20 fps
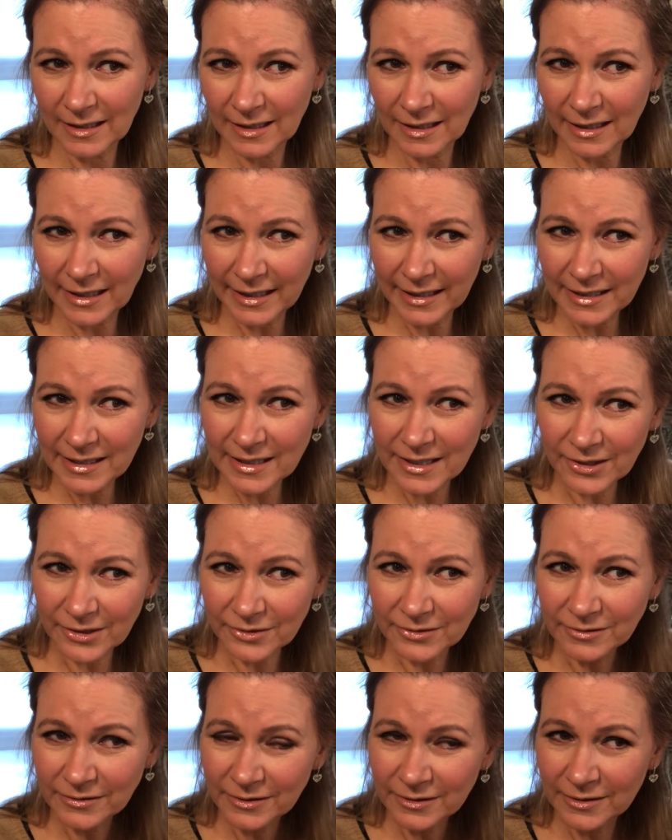Like
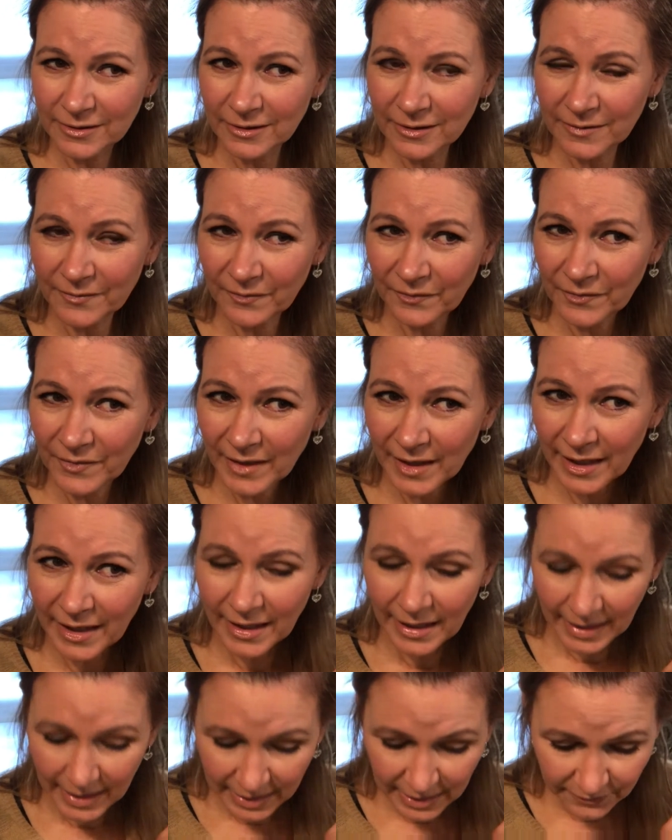so.
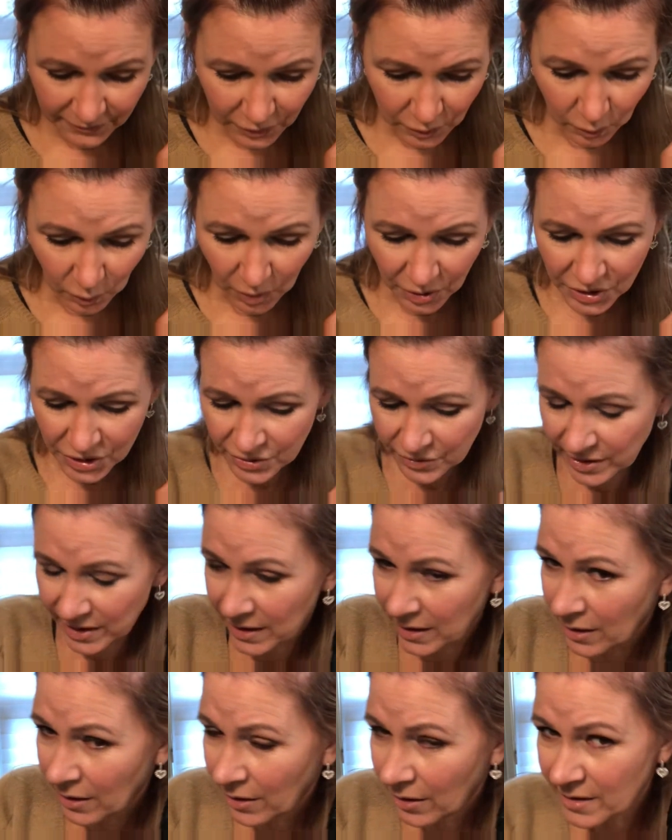And if you want, you can
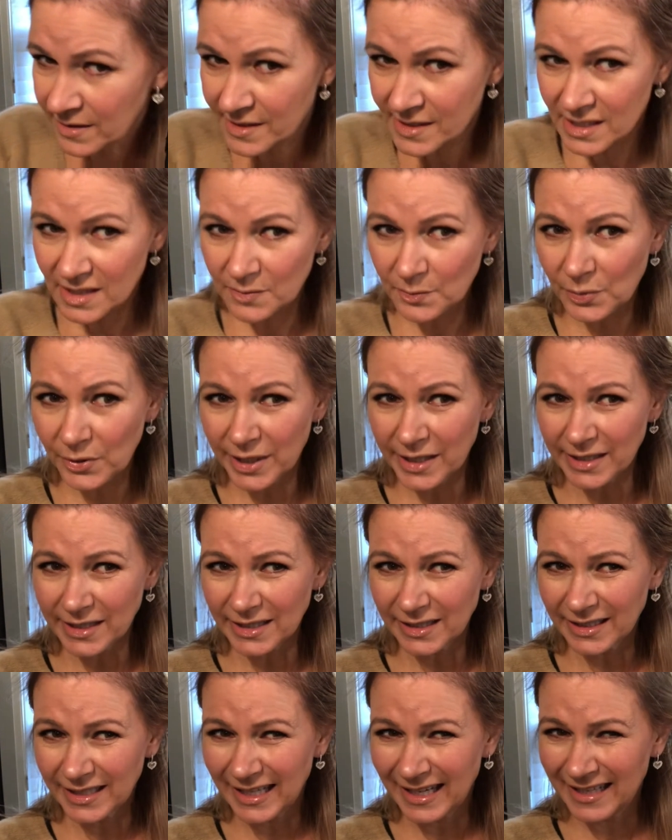spray it
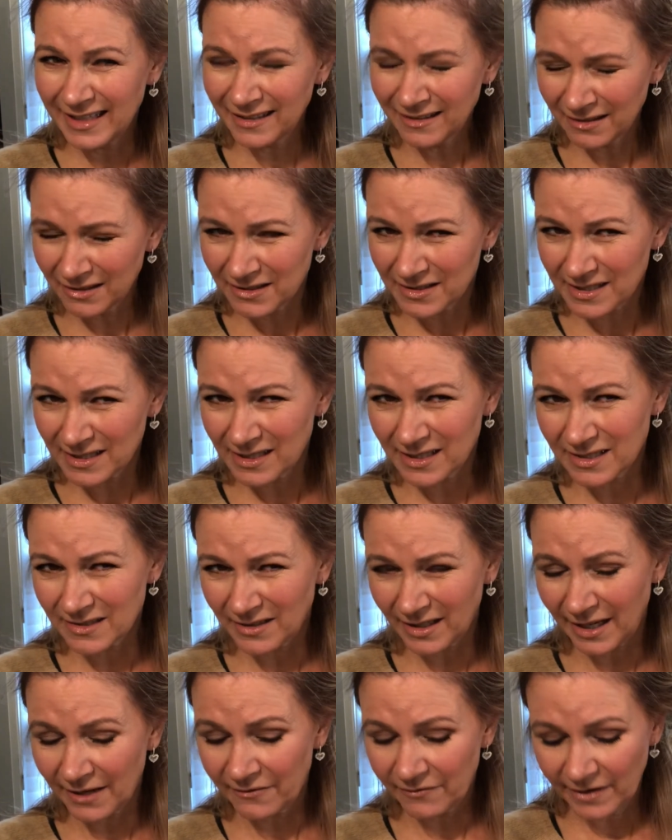again, because this,
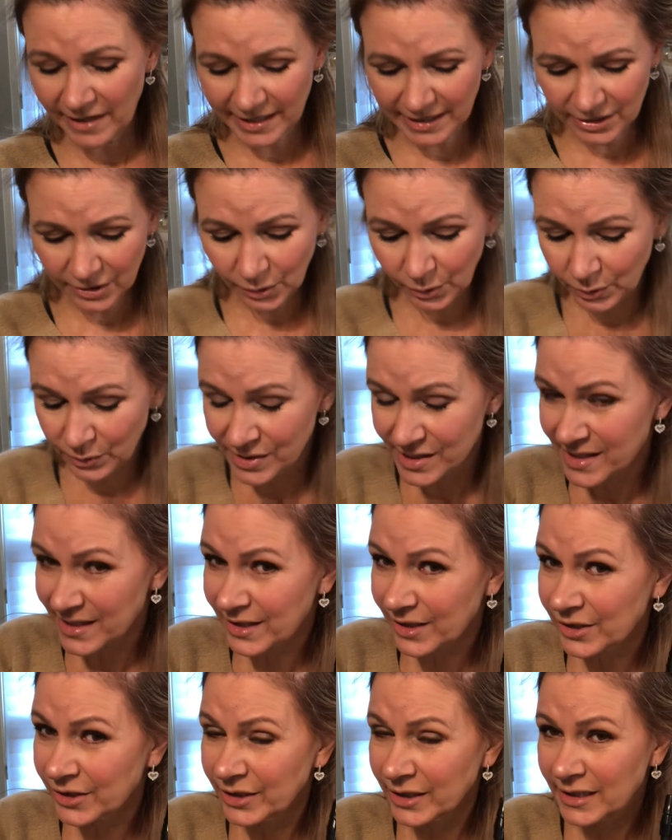I find, holds the
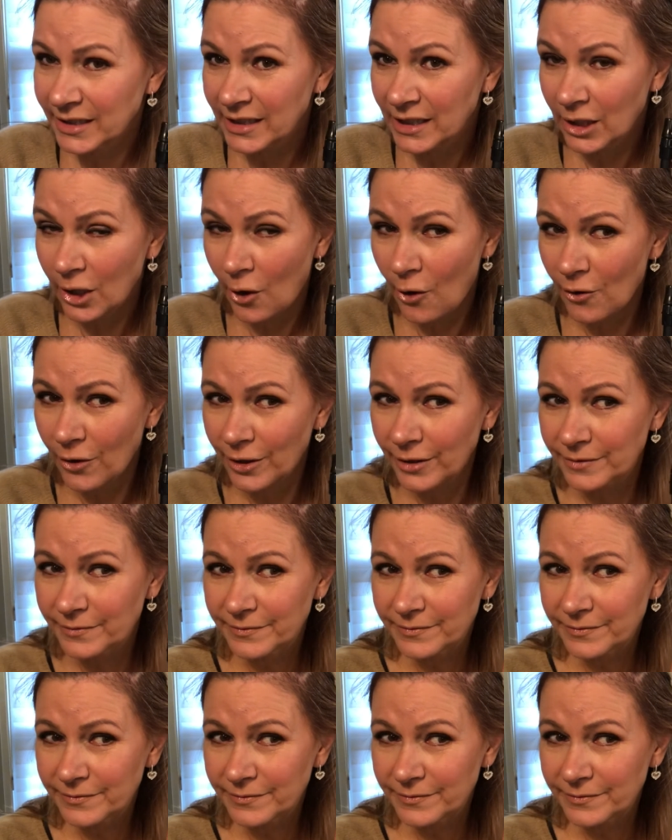curl in longer.